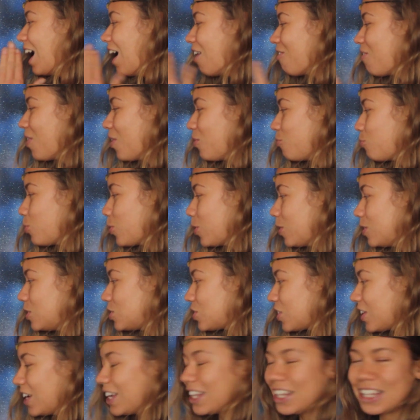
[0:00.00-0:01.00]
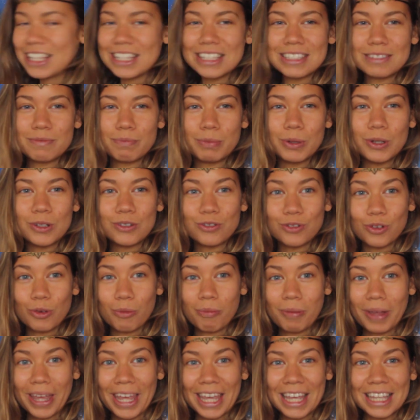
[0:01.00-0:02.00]
I hope you enjoy this
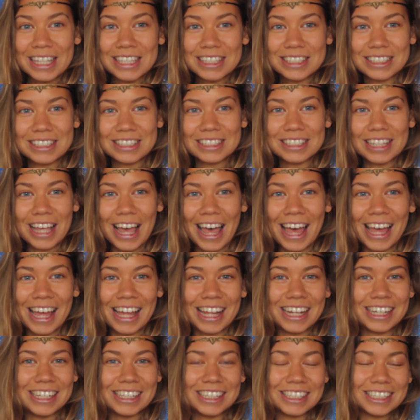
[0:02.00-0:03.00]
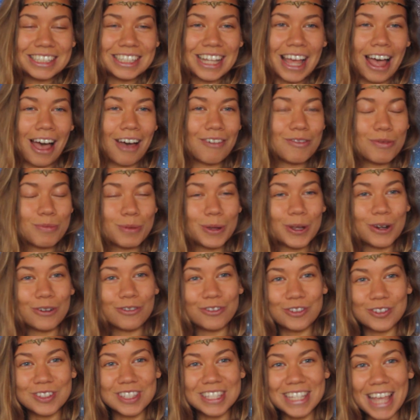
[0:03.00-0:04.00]
beautiful piece, and have a
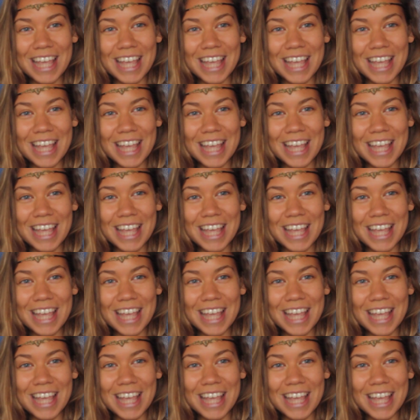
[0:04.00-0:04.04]
beautiful